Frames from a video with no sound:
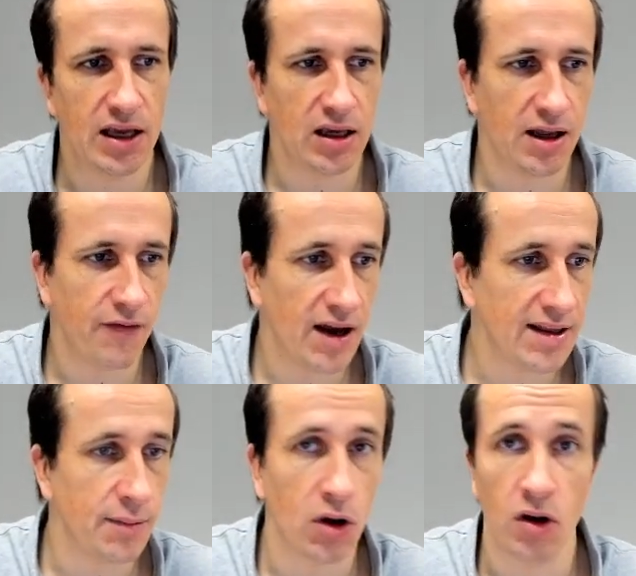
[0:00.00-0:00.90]
You can find
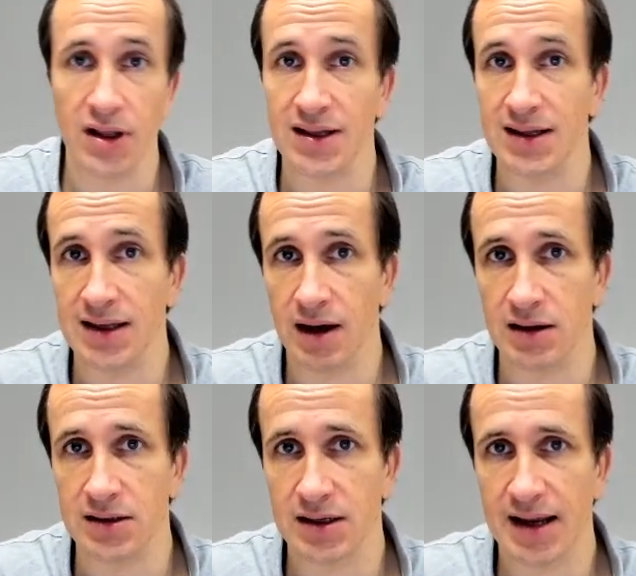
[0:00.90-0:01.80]
them all in the
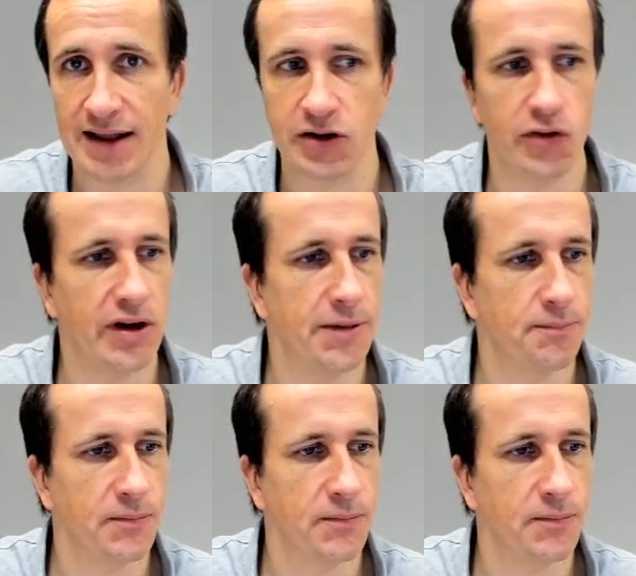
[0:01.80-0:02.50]
other category.